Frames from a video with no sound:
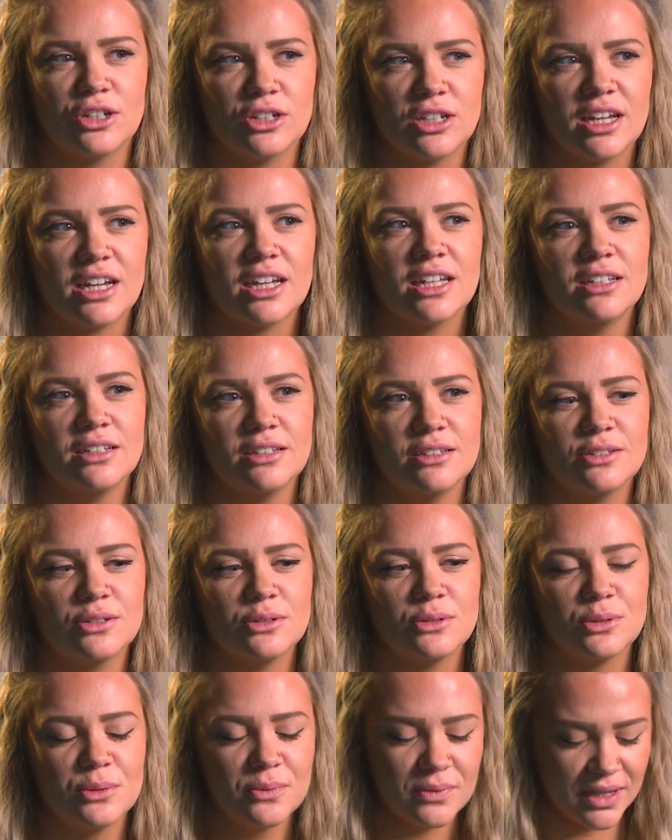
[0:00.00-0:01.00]
guy,
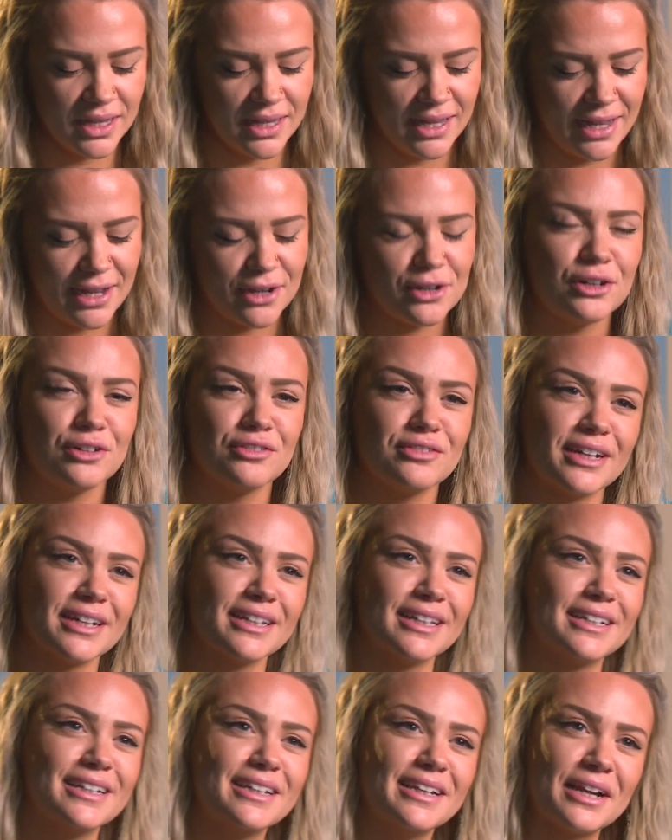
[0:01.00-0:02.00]
so I got a
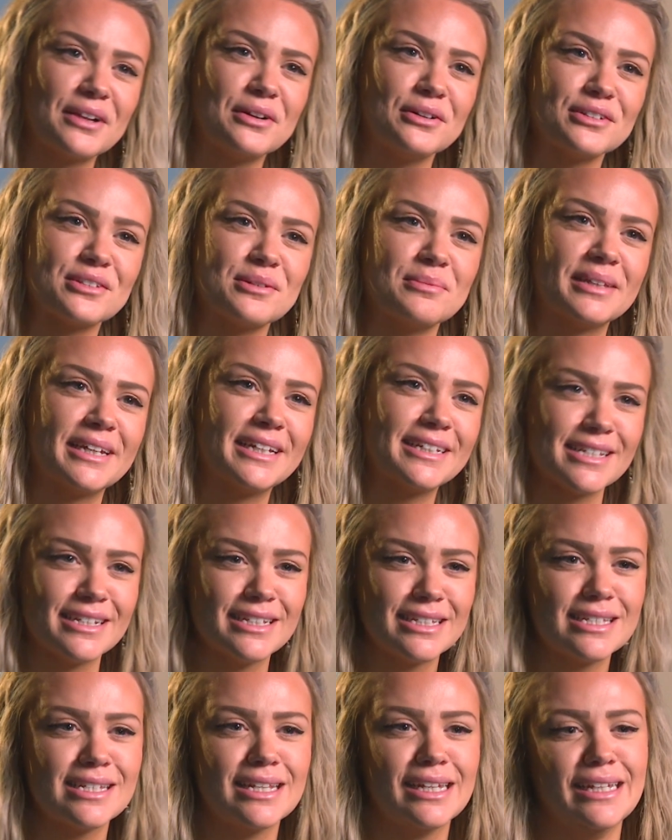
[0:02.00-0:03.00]
violin and got some
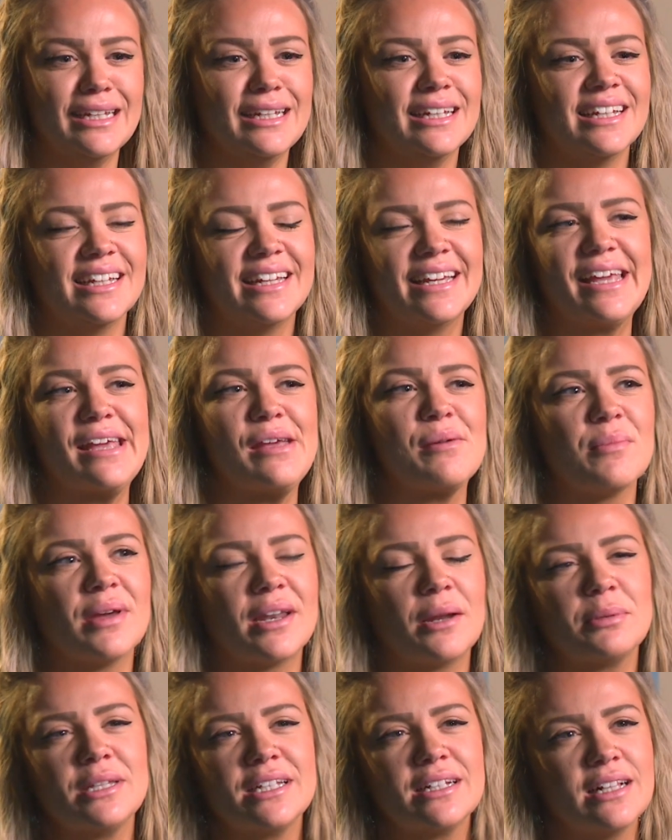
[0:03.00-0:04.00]
lessons. And
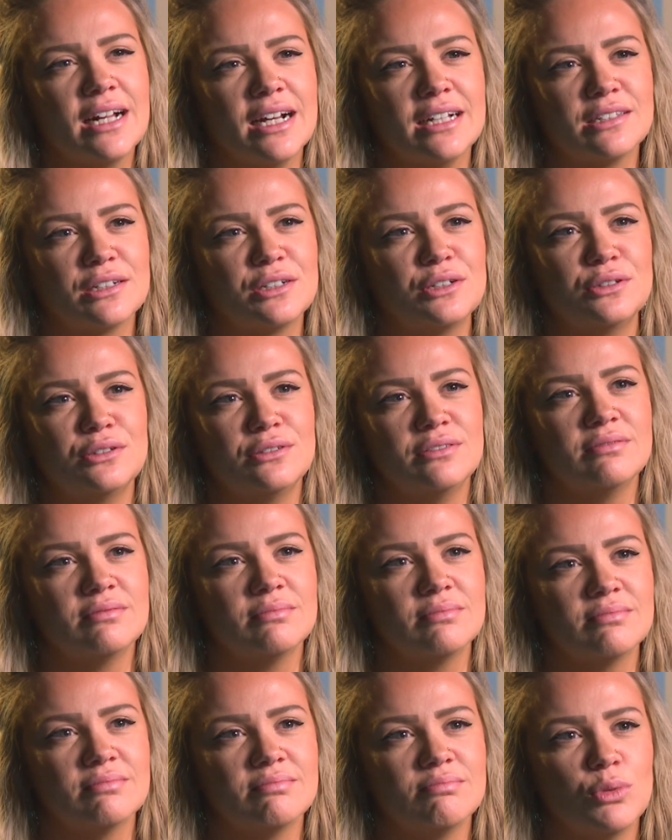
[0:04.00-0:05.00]
I played classical
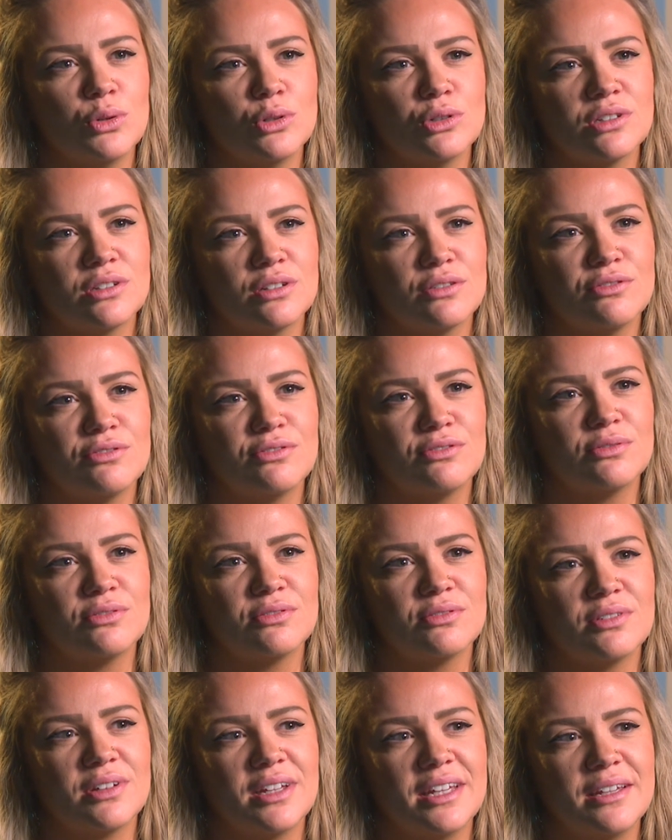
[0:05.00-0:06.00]
most of
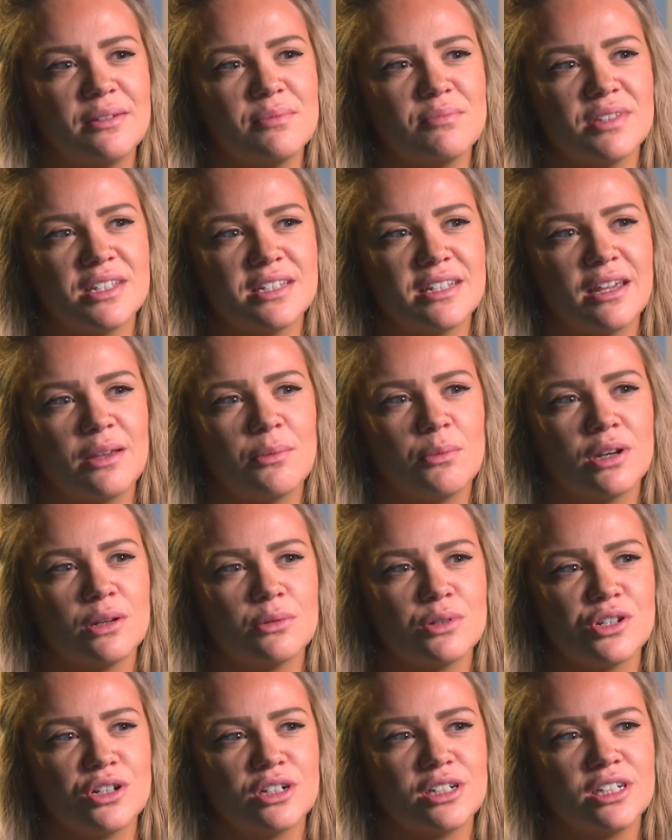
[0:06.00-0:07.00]
the time when I
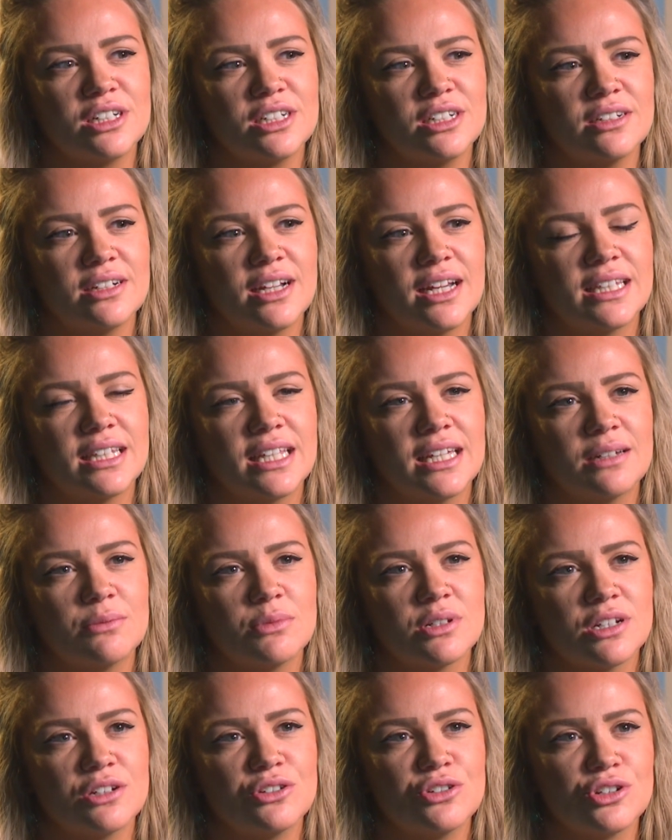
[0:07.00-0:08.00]
was younger, and then
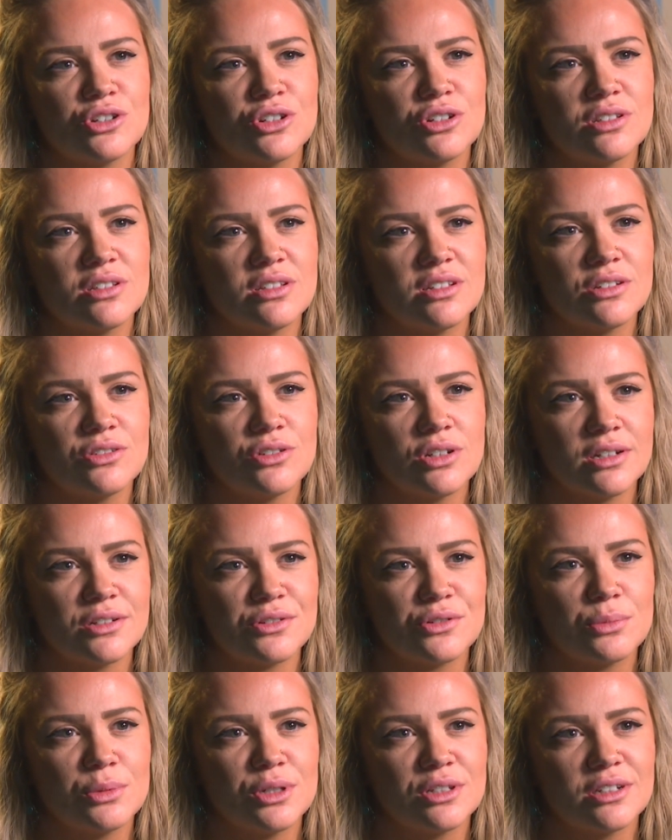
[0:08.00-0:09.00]
was introduced to
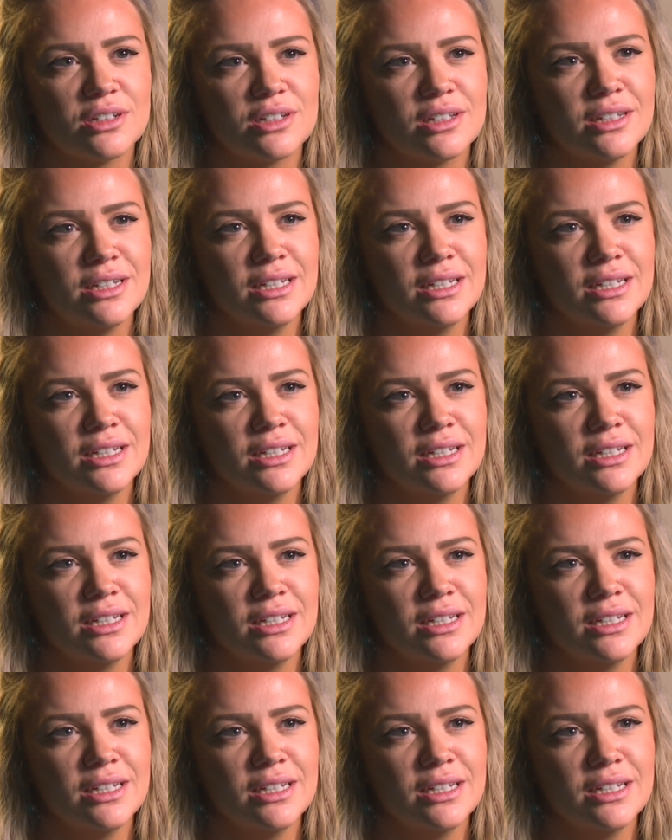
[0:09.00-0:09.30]
traditional music.